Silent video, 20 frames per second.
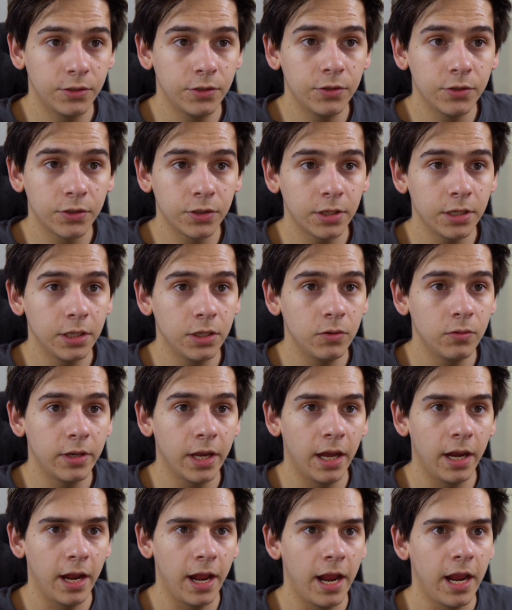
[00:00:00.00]
usually you
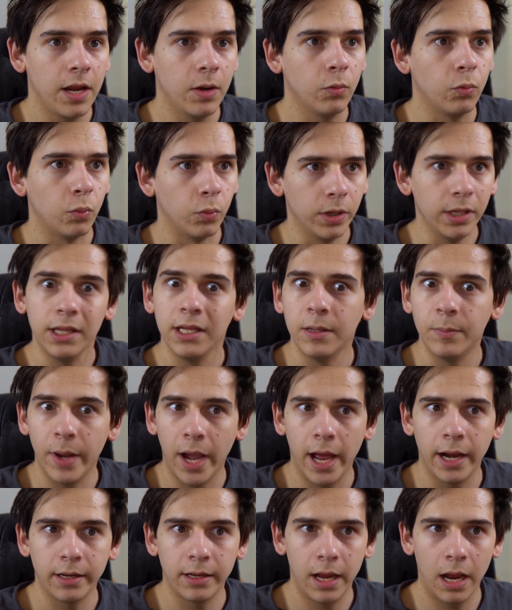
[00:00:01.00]
get a really
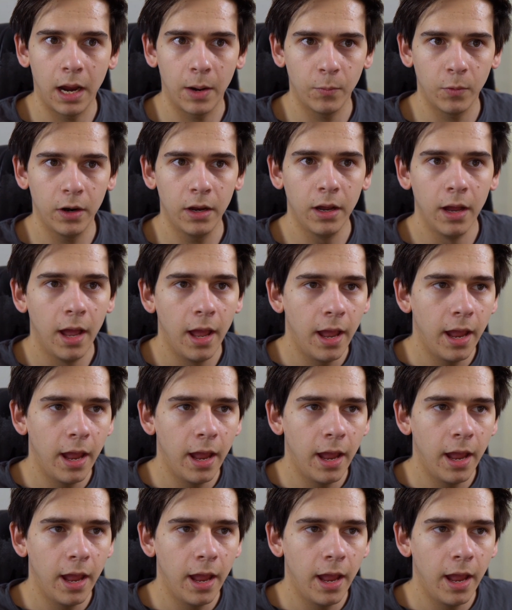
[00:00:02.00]
bad camera.